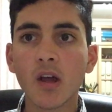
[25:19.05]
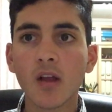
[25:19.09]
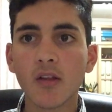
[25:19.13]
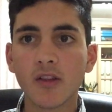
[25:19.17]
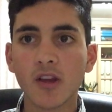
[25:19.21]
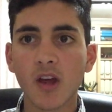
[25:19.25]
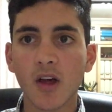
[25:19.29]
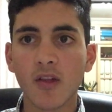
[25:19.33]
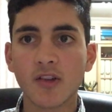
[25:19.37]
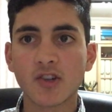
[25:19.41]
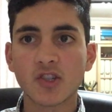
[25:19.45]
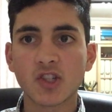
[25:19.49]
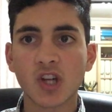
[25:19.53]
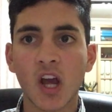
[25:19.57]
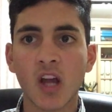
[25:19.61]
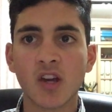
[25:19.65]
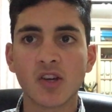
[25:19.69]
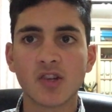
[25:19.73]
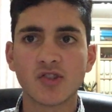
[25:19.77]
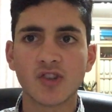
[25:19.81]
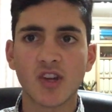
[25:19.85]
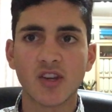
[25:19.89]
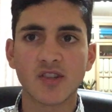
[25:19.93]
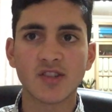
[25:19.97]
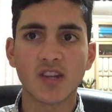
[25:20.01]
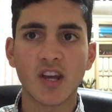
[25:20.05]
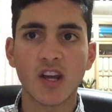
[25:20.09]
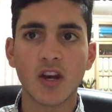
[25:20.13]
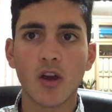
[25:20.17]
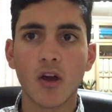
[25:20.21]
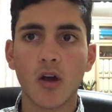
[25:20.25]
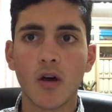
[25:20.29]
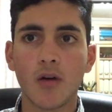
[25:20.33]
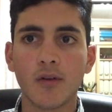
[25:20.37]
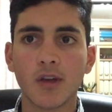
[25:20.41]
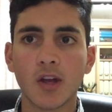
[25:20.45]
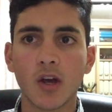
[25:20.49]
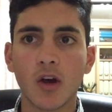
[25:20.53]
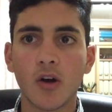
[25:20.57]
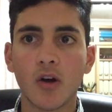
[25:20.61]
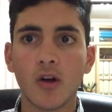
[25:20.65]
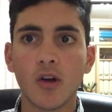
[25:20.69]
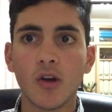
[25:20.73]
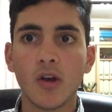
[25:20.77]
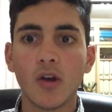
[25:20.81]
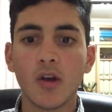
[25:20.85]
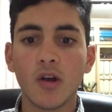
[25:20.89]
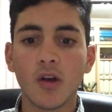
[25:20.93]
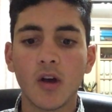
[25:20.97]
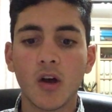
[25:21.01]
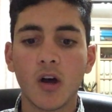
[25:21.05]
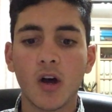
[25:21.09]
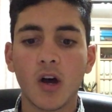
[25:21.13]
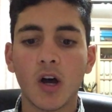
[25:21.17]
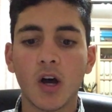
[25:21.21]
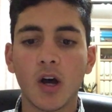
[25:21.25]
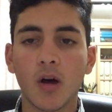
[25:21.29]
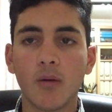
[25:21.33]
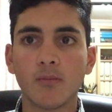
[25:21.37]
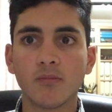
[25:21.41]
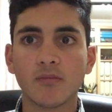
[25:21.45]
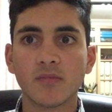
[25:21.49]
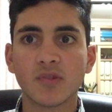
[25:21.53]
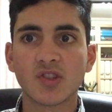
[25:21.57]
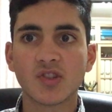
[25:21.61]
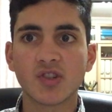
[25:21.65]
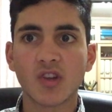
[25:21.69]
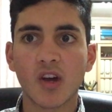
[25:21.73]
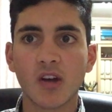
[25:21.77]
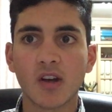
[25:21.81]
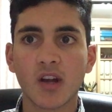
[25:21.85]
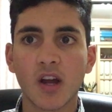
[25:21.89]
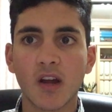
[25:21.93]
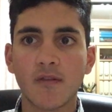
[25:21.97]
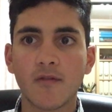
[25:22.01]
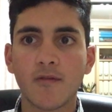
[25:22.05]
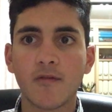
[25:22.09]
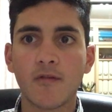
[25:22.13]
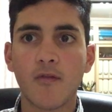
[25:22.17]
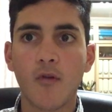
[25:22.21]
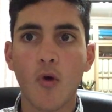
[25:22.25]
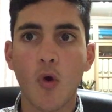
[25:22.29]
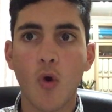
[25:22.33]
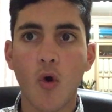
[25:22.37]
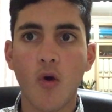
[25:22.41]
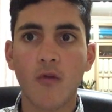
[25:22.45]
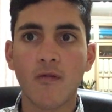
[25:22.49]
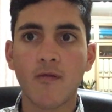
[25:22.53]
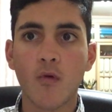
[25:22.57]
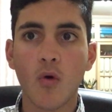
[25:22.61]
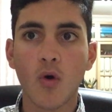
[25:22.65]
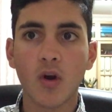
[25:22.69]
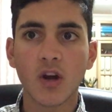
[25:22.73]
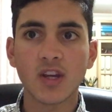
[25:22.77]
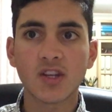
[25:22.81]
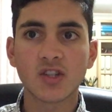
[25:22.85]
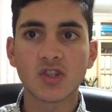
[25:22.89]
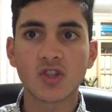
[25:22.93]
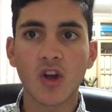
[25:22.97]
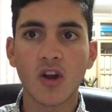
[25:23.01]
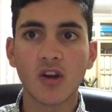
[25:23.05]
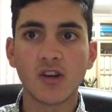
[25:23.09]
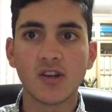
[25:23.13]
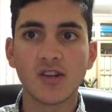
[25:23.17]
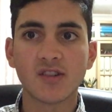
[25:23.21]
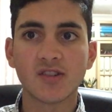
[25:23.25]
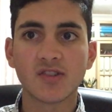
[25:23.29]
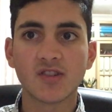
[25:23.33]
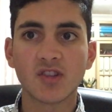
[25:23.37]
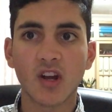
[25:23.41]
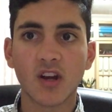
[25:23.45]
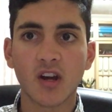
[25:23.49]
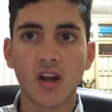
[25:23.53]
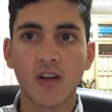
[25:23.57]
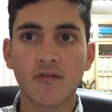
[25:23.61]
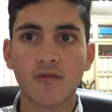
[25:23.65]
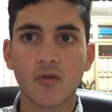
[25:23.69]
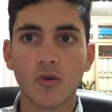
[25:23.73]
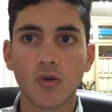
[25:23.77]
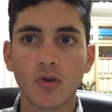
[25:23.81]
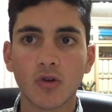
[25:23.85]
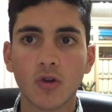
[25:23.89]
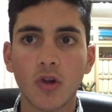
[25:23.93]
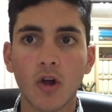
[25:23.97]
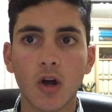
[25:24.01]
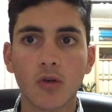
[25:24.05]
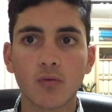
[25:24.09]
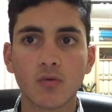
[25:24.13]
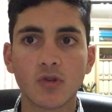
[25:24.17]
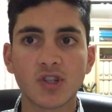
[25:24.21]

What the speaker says: The other changes I said earlier, Sunday 4:40 is turned into Sunday 4 o'clock,